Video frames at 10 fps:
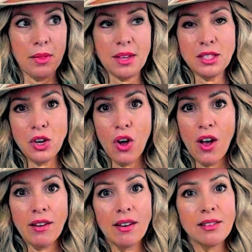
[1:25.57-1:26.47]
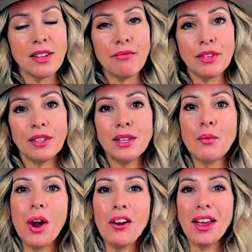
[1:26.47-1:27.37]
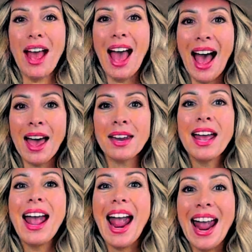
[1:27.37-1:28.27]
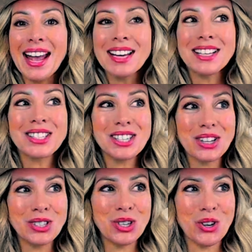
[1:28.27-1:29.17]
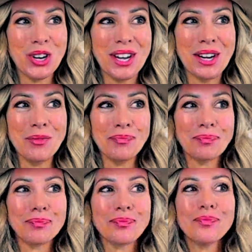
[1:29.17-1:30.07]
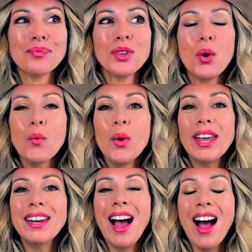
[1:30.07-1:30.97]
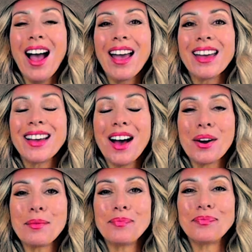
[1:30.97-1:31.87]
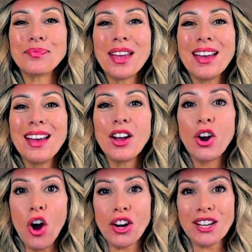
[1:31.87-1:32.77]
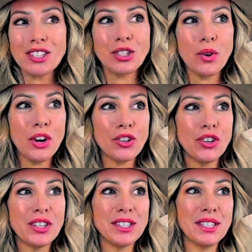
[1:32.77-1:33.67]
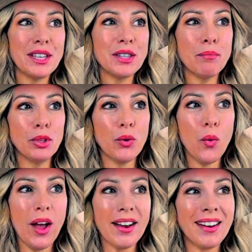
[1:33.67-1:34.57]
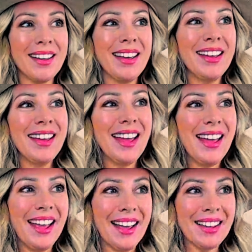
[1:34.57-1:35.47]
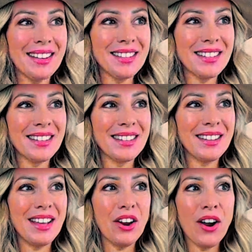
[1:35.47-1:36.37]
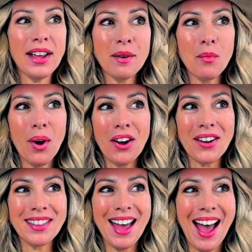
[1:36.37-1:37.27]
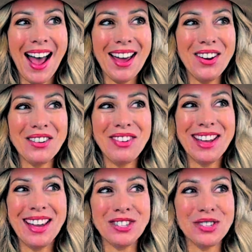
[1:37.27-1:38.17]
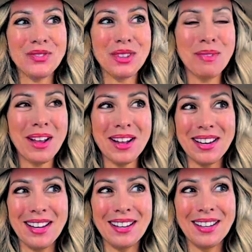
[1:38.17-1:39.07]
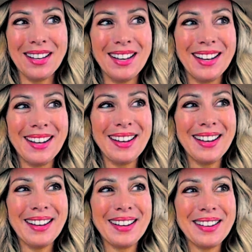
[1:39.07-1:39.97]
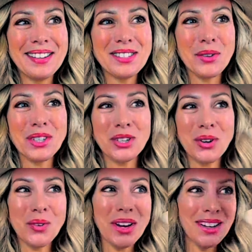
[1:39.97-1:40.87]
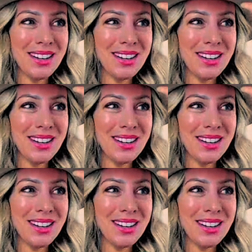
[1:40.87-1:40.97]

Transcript: this on, definitely wearing a hat and sunscreen when I garden. So here you can see the blue one, and here I am wearing the hat on vacation with my honey. So it's a good one.